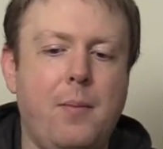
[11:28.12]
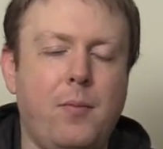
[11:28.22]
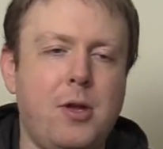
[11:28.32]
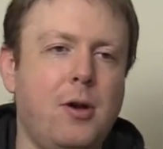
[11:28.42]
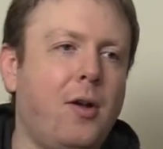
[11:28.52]

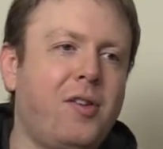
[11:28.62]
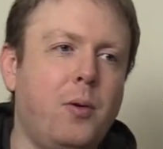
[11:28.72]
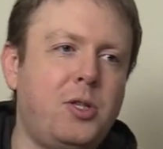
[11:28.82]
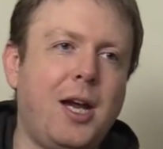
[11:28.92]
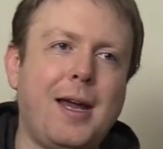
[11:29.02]
You can
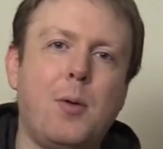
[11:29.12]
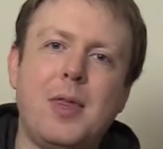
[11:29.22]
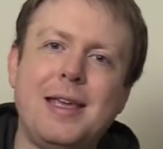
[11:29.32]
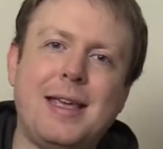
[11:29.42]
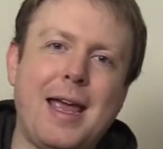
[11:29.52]
also check out
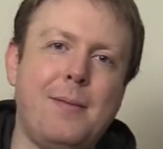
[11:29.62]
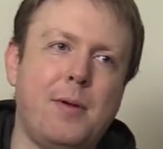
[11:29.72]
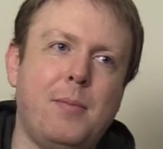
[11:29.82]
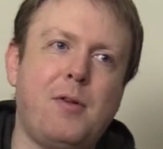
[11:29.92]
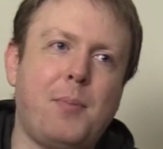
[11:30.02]
the Game
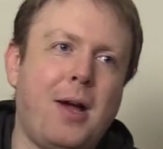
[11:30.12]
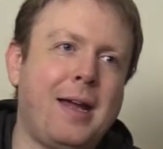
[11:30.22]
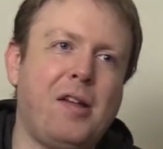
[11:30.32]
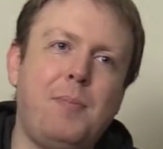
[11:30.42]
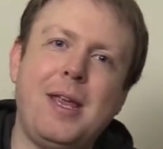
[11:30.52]
Moose
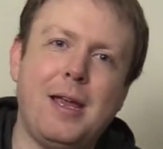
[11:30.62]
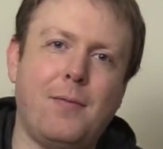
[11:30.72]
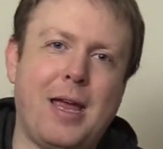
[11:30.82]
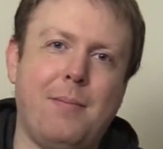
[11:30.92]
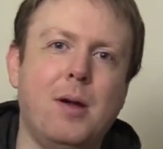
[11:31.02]
podcast, speaking
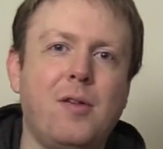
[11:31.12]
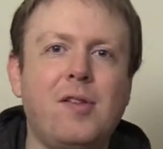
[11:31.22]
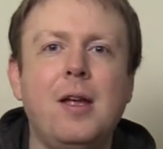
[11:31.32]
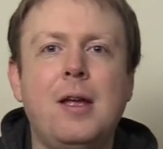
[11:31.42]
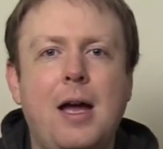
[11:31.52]
of Game Moose,
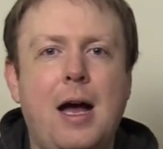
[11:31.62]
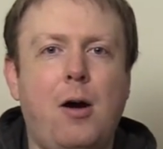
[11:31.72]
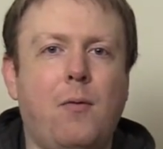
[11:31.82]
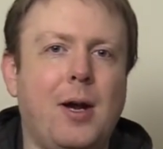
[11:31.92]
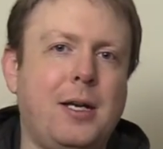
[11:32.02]

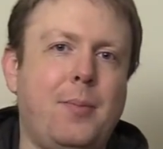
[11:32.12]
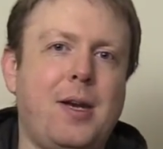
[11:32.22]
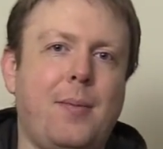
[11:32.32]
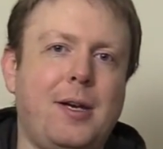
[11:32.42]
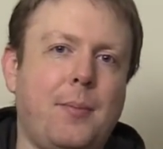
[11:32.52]
over at
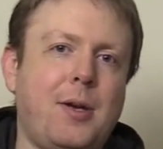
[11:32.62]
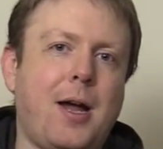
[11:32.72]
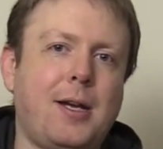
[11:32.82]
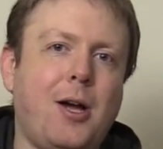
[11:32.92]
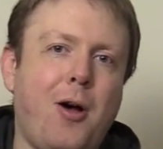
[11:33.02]

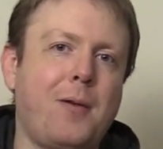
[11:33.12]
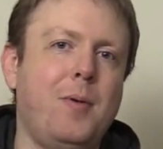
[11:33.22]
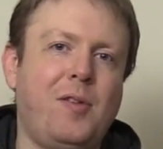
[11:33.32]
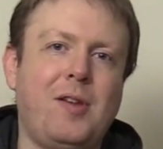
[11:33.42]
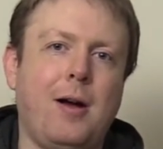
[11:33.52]

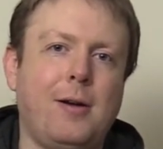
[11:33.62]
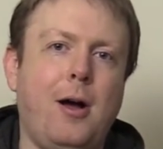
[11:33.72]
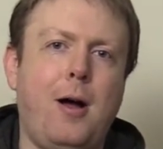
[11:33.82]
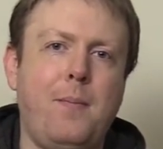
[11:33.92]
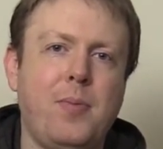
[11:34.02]

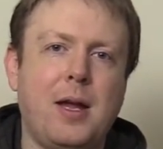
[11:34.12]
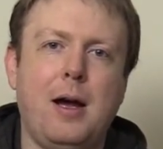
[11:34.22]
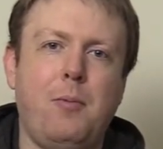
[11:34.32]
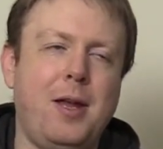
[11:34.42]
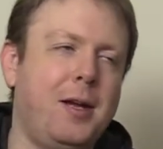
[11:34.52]
www.talkmoose.com.
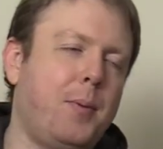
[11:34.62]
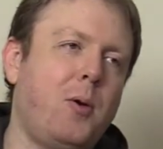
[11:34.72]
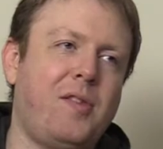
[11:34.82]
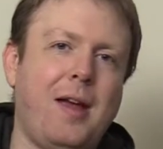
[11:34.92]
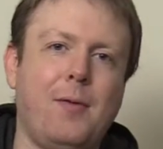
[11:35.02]
We
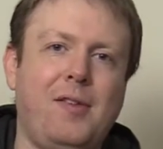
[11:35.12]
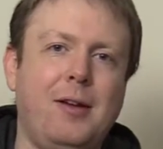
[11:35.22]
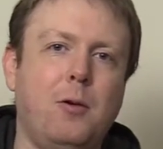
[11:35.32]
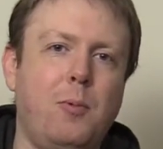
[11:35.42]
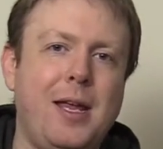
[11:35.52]
post every
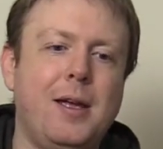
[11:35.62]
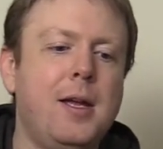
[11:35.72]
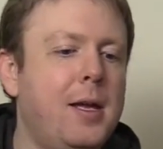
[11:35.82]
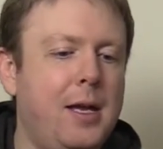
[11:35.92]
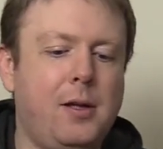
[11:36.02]
single week,
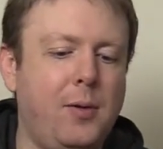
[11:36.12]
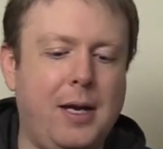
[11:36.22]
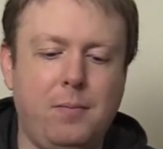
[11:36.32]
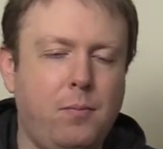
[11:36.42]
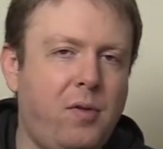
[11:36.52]

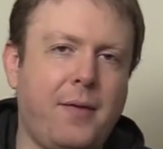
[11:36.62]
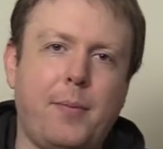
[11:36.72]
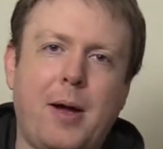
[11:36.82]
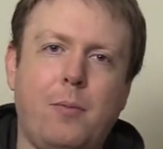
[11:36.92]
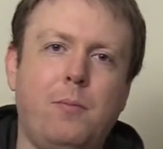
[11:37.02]
including stuff
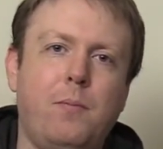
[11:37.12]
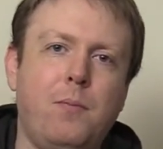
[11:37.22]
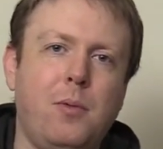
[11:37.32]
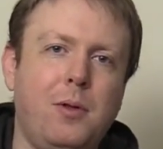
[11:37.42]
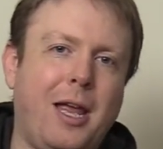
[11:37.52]
about
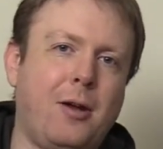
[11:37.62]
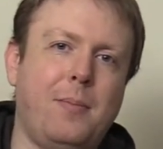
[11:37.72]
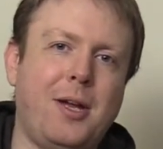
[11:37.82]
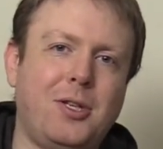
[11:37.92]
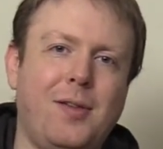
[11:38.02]
LEGO
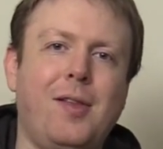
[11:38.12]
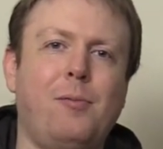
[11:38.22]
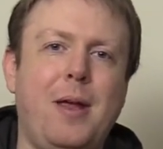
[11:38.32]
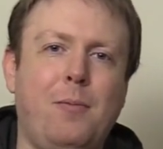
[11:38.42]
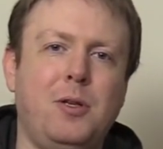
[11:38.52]
Dimensions
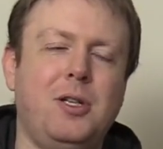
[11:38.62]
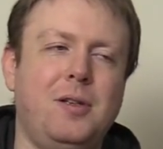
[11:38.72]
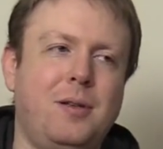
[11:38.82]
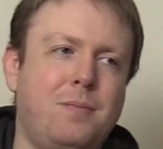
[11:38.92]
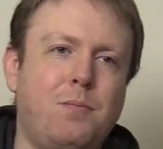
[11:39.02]
this week, which is
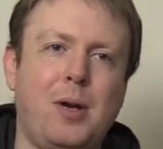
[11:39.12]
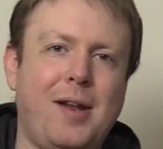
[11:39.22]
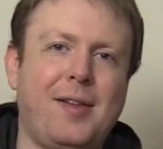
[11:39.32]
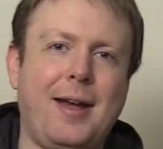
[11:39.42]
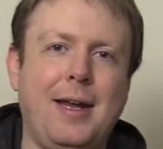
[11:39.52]
pretty
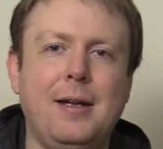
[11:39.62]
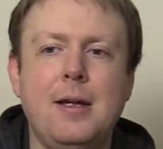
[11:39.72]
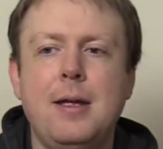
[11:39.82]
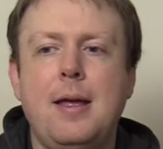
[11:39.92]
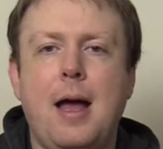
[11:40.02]
exciting.
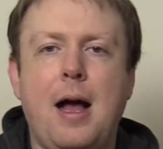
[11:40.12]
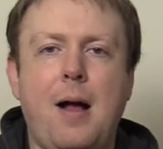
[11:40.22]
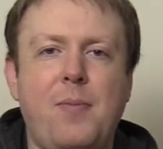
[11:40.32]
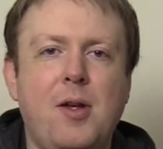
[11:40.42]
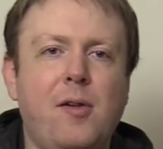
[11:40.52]

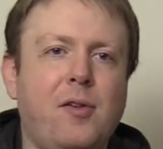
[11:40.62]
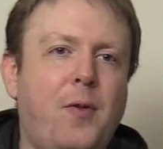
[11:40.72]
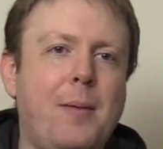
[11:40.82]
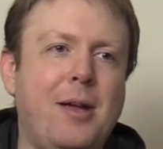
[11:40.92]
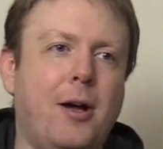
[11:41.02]
You also
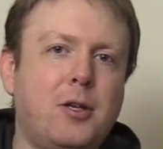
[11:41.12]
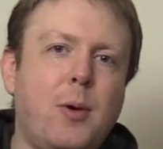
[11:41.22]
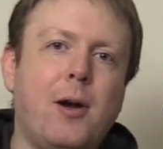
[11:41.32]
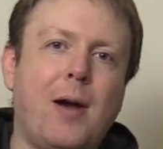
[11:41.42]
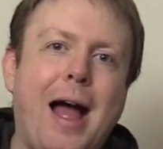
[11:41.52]
find me on
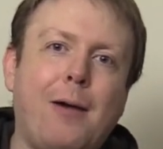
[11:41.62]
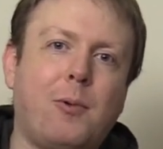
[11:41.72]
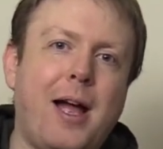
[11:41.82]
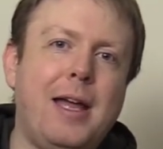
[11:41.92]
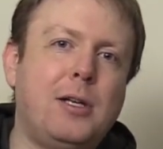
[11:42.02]
Twitter at
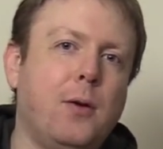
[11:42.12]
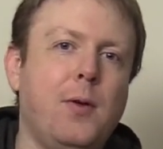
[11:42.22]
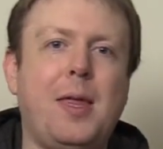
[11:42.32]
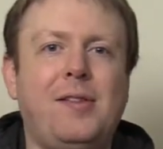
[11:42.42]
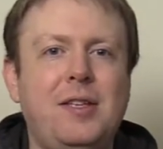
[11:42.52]
Ryan
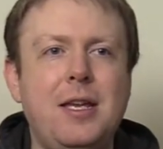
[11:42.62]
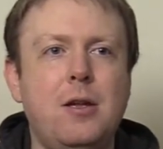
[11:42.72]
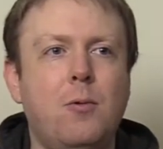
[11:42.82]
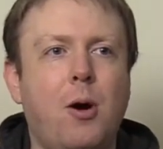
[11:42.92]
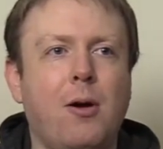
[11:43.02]
Turford. That's
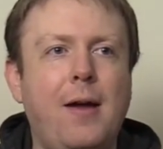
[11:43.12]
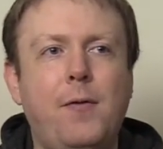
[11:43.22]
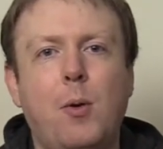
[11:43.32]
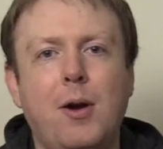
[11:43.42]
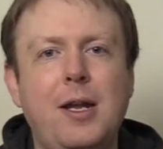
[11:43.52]

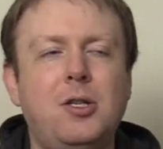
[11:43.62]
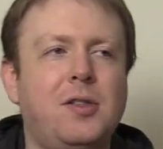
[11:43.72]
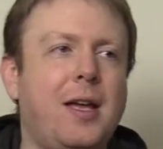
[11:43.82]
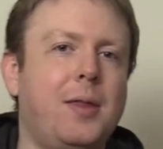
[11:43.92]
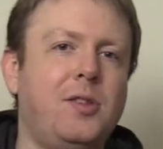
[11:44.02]
Turford,
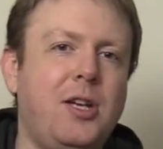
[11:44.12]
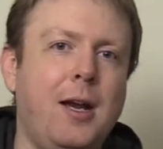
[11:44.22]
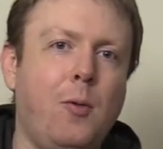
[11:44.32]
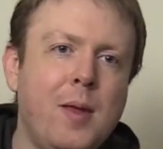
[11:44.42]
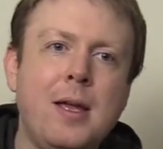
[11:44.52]
just like this
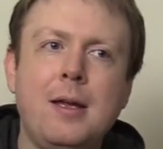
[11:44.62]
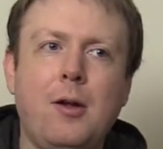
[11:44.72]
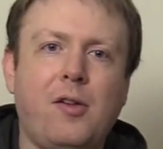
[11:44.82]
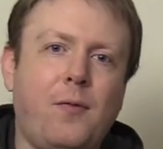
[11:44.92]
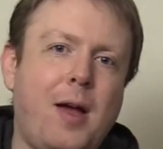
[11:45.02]
channel.
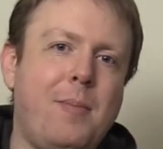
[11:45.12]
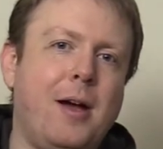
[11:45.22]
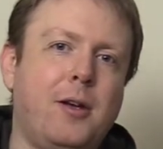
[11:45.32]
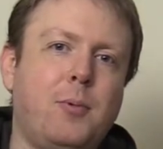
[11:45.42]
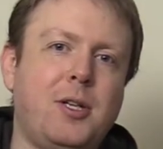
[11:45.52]
You also find me
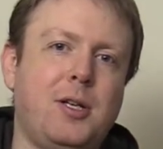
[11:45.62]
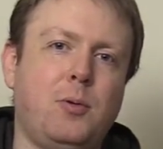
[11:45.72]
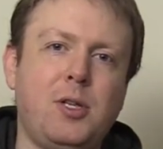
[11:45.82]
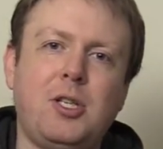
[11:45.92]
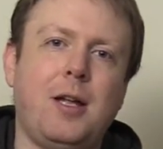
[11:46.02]
on Twitch at
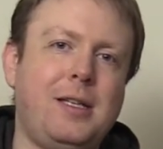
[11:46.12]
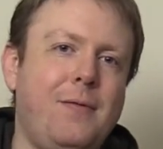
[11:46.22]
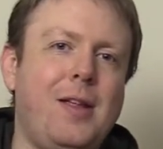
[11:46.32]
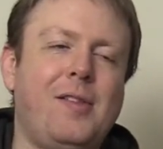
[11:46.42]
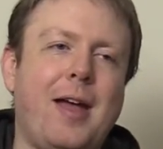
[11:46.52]

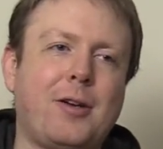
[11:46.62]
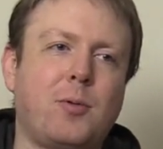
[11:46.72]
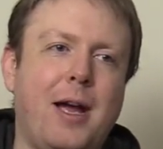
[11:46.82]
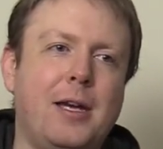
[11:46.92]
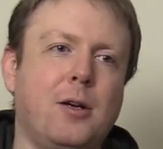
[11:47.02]

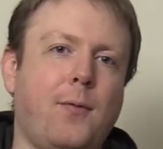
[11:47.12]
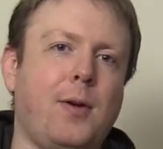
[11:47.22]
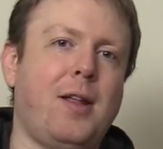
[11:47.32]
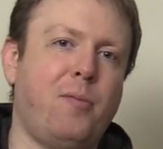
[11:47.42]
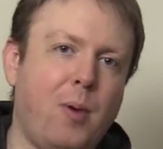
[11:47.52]
twitch.tv/Ryan
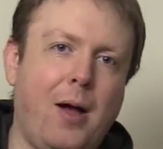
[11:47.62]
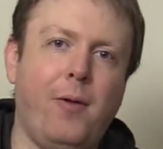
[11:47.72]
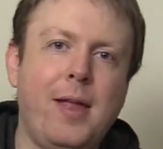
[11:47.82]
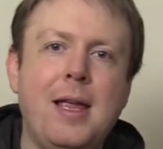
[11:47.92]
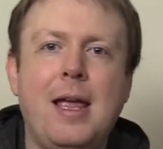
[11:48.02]
Turford as
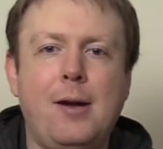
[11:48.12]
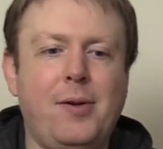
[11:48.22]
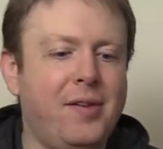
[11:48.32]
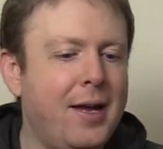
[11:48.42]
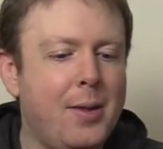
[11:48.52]
well.
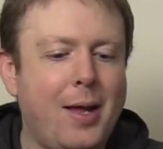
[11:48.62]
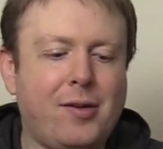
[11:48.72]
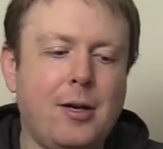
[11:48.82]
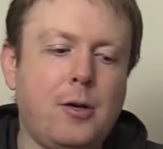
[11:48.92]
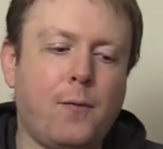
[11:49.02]
Anyways, that's
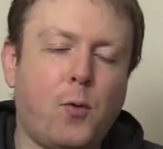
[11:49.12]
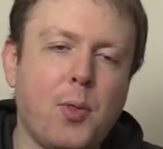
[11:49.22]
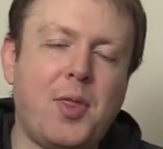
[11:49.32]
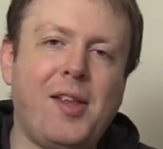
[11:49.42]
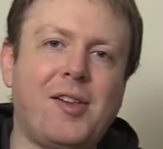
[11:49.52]
going to do it for
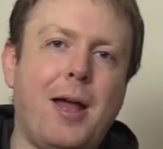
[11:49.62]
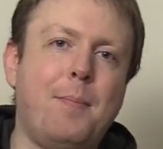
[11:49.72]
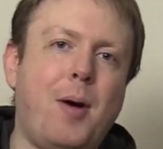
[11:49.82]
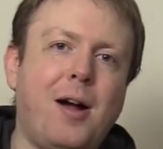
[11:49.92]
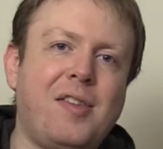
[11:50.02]
this
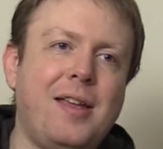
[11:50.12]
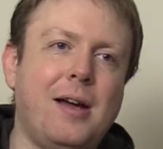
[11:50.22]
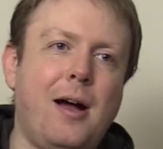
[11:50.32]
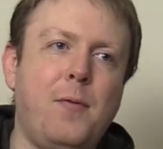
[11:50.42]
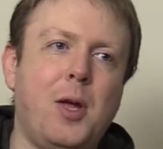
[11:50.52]
unboxing
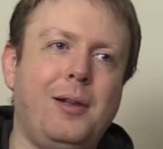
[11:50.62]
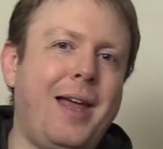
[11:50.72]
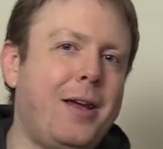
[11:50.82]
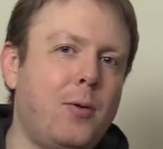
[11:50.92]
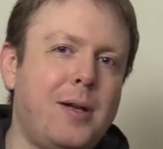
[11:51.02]
of the
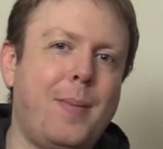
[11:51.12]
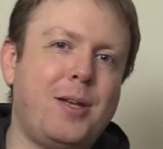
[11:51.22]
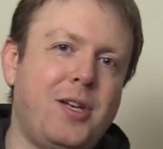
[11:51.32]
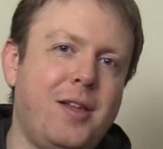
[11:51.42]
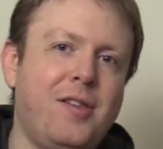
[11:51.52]
LEGO
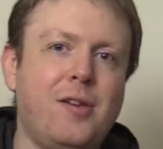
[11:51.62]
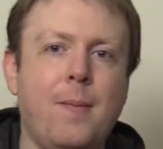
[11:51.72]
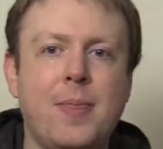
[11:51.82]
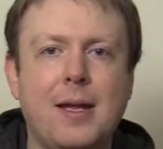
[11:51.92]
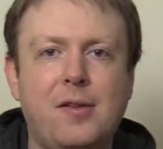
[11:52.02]
Dimensions
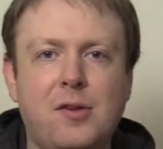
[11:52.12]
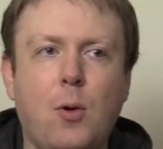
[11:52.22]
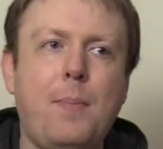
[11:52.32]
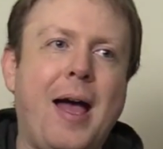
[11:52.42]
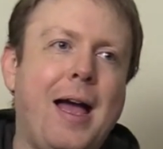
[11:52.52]

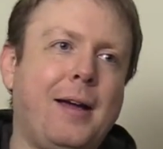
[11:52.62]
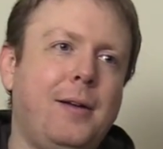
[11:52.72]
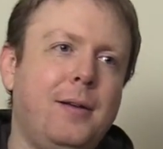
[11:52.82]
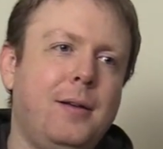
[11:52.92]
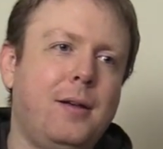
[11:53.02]
story
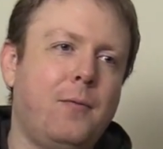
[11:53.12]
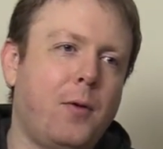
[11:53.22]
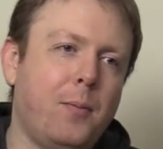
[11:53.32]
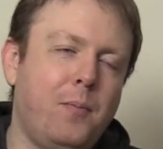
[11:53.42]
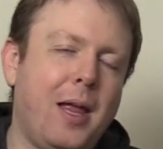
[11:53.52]
pack
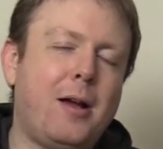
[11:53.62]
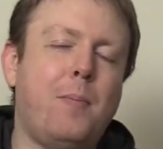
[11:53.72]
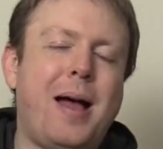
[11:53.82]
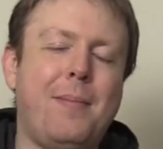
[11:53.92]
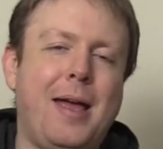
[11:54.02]
for LEGO
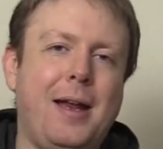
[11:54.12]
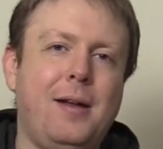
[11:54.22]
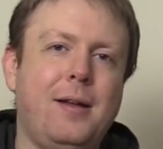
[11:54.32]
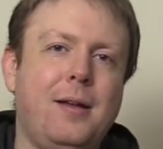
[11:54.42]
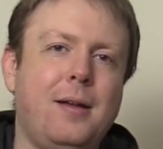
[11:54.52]

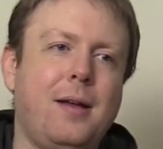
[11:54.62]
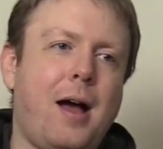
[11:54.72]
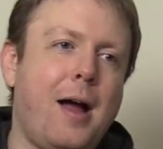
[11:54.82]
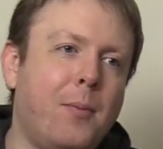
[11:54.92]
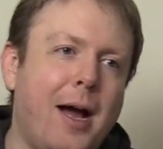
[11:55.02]
Batman.
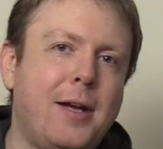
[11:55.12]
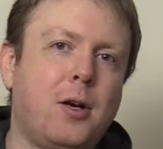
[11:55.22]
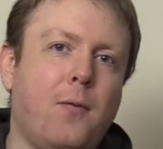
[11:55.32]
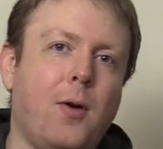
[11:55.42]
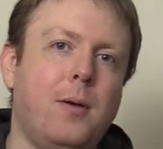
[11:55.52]
I'm Ryan
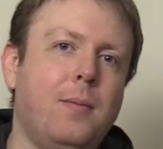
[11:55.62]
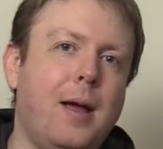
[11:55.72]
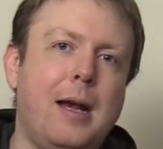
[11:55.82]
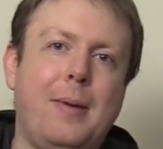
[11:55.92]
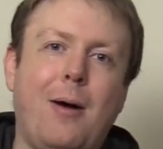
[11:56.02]
Turford,
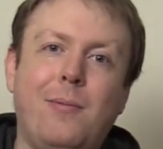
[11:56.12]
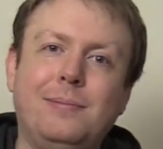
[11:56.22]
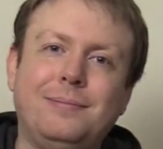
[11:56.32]
and I'm out.